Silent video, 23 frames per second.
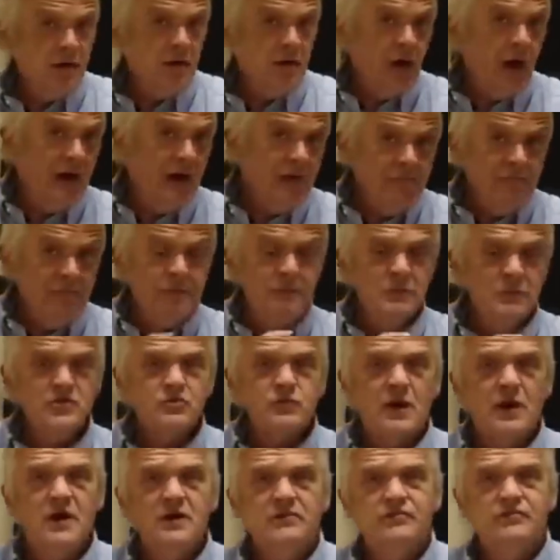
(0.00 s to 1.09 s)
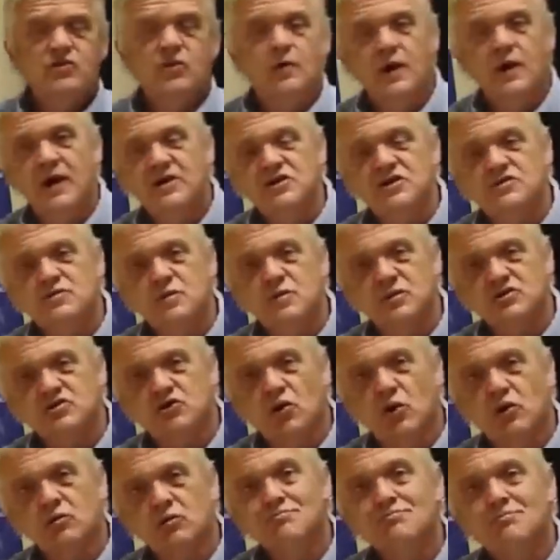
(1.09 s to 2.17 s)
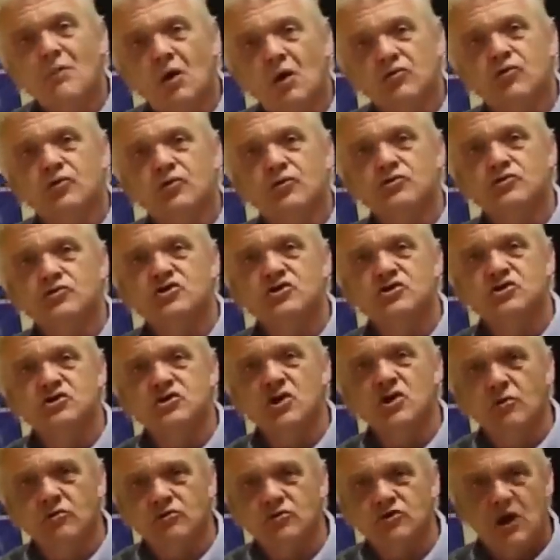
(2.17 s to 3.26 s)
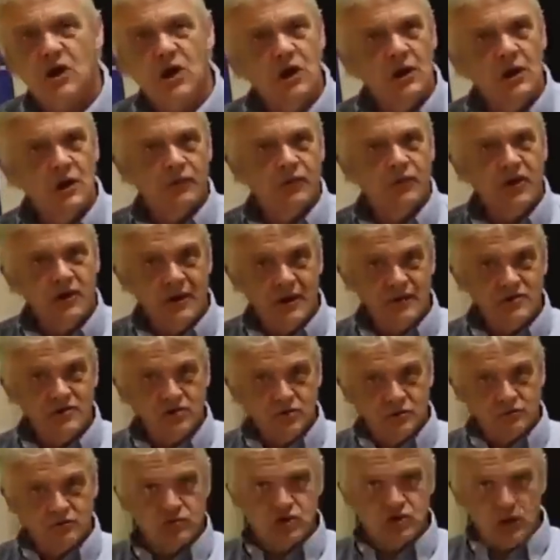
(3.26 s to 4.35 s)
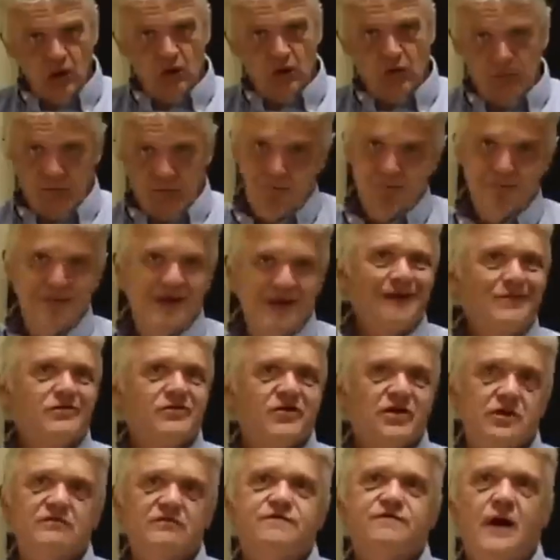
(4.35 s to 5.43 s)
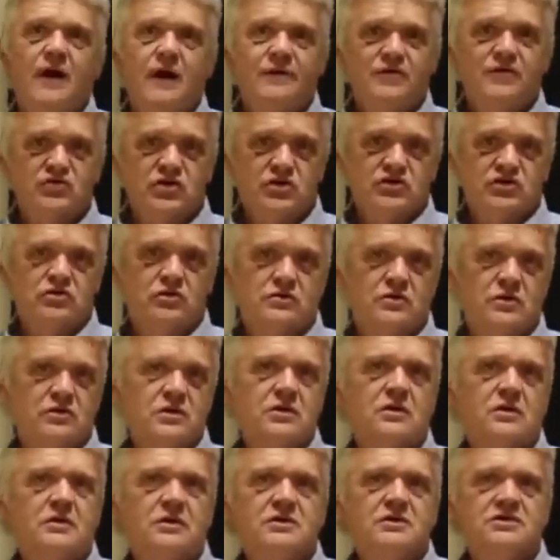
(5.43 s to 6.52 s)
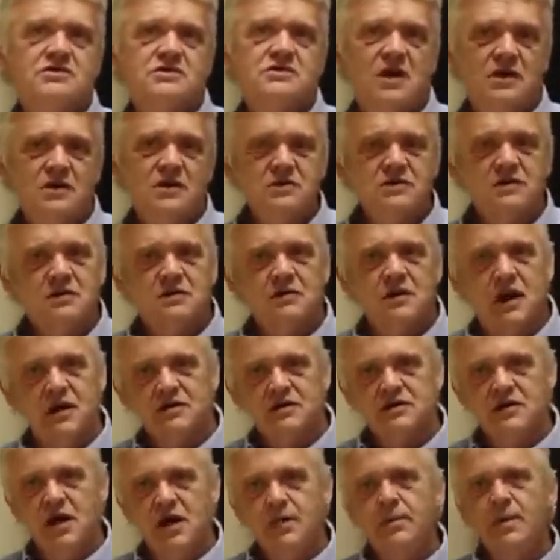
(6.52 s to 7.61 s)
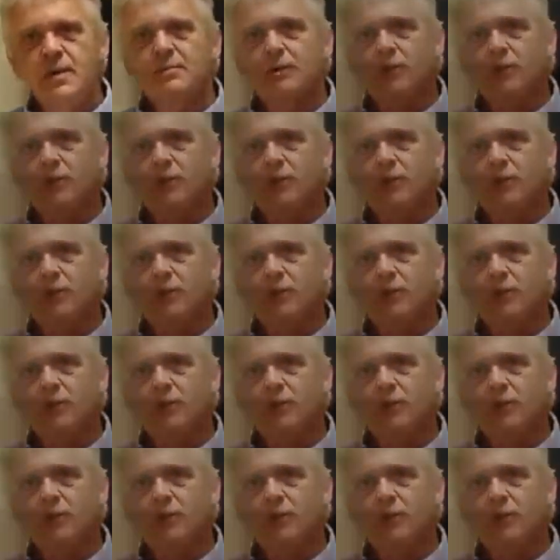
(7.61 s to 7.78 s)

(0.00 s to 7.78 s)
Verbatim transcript: Another infamous way of doing it is what's called molten salt. They get some salt melted at five or six hundred degrees centigrade,